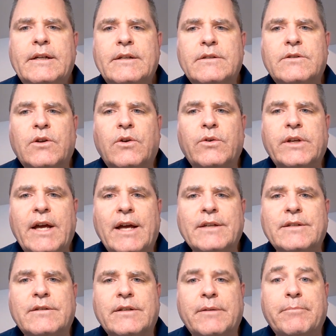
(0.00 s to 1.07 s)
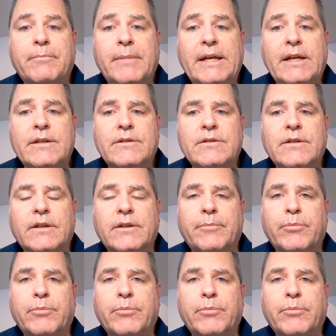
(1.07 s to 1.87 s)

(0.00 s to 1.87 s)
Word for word: And so, yes, it means that the